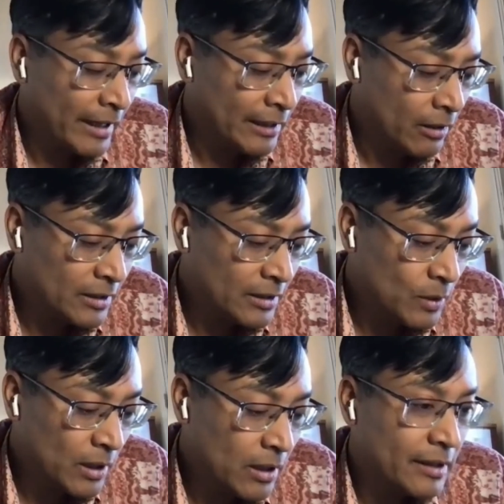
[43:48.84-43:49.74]
right? The
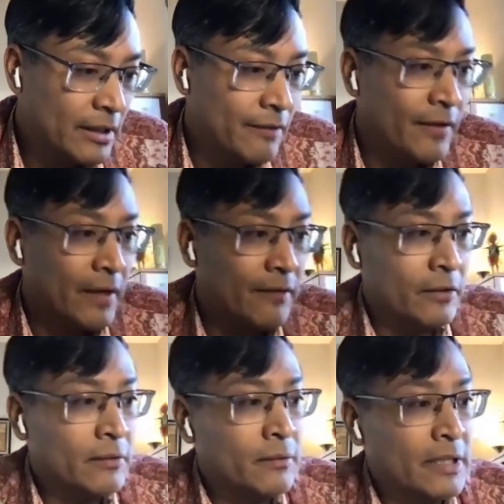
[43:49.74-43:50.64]
odds work out in your
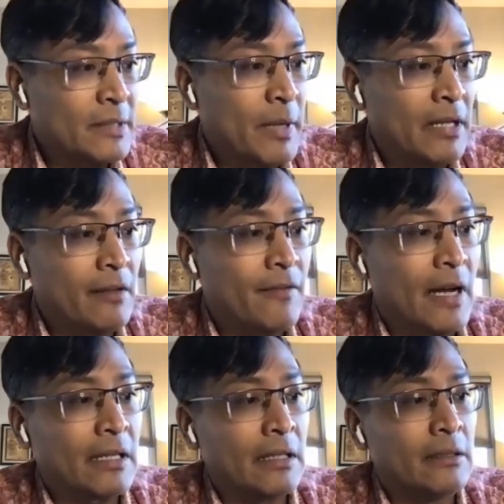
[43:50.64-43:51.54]
favor, despite the
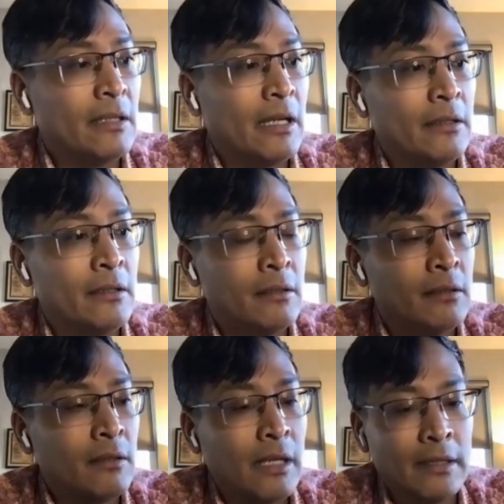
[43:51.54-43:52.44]
fact that
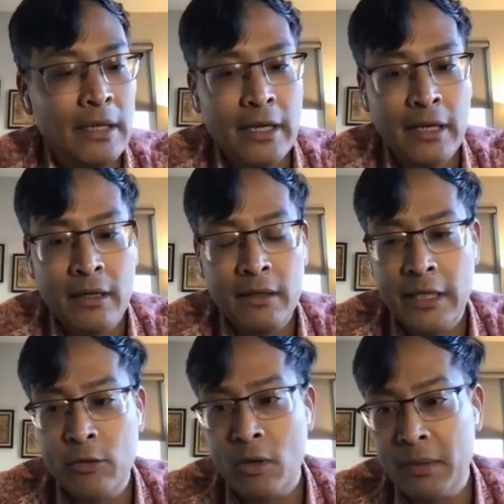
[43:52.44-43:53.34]
they're
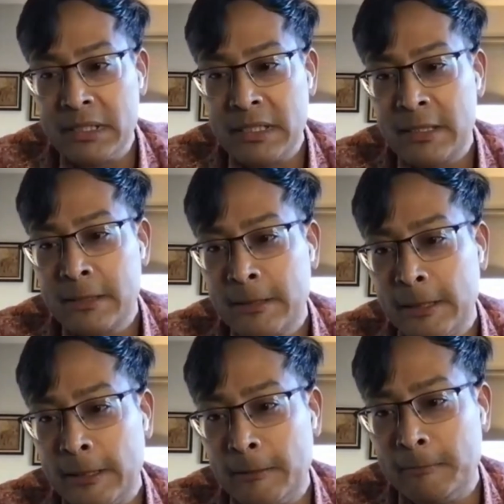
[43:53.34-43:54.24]
enormous.